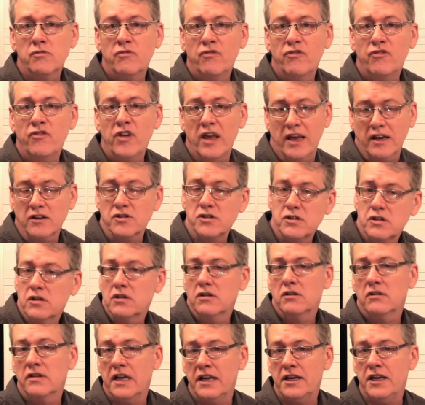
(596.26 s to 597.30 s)
fixed.
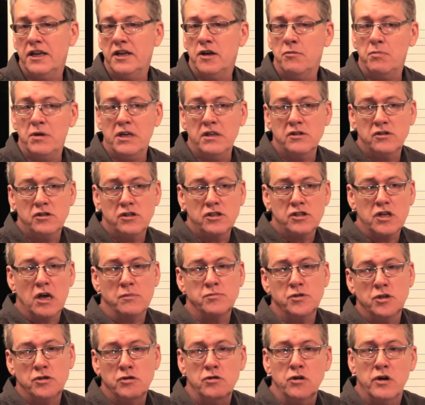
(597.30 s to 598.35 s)
They need to be
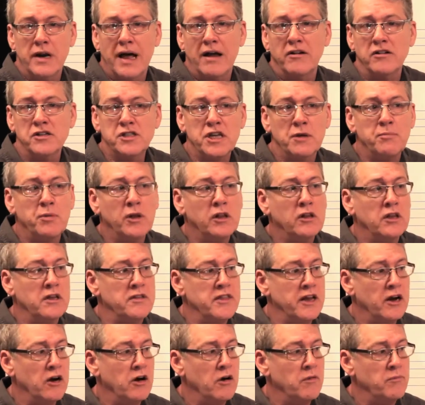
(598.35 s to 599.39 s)
substituted out, and typically
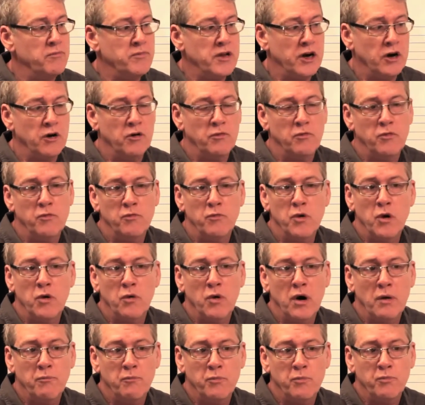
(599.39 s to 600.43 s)
they're
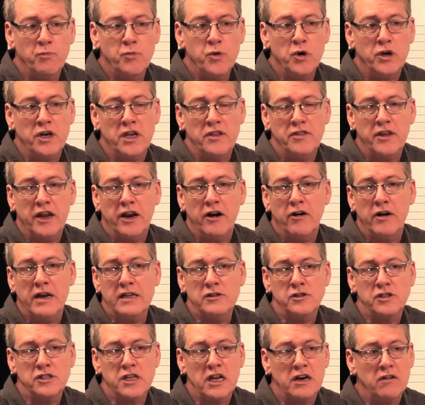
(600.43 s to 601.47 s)
put in there
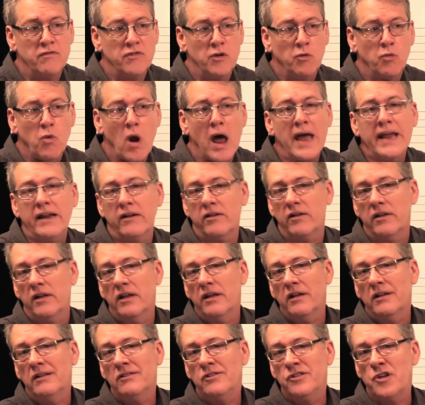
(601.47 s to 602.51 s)
instead of the right
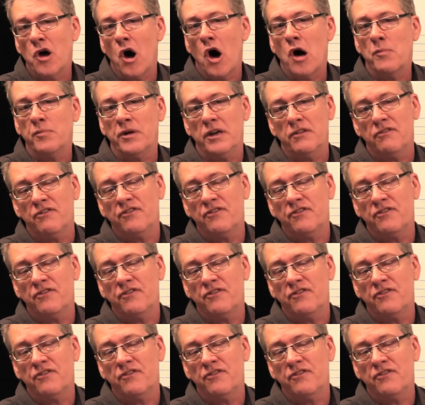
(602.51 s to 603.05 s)
dominant